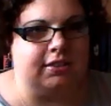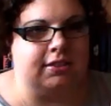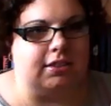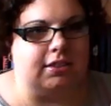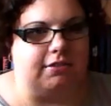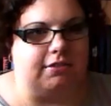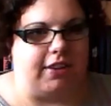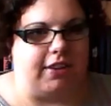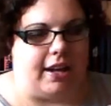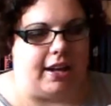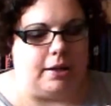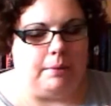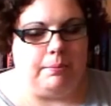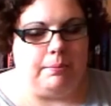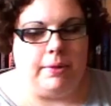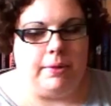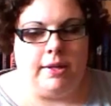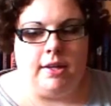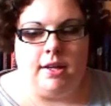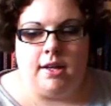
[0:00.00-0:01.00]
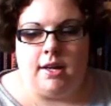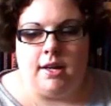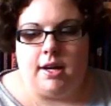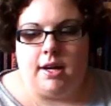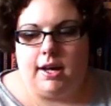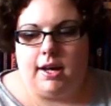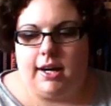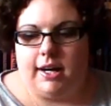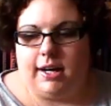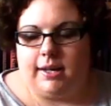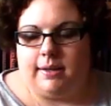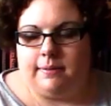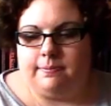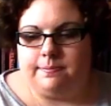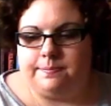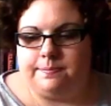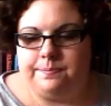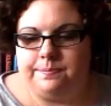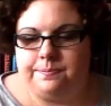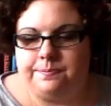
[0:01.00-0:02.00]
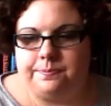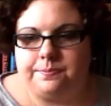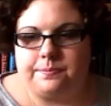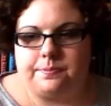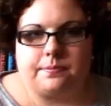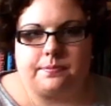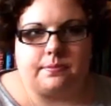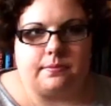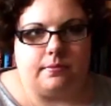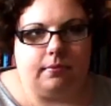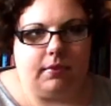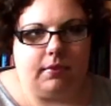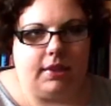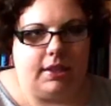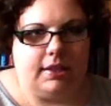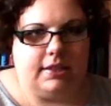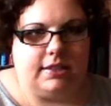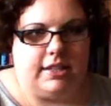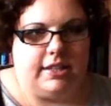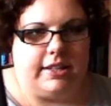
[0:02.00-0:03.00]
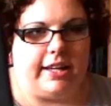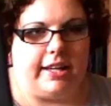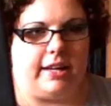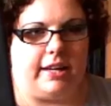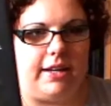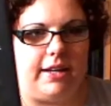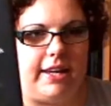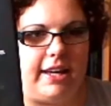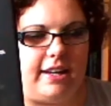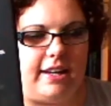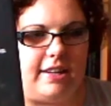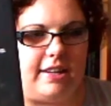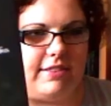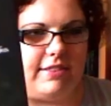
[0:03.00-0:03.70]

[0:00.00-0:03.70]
develop. So yeah, I have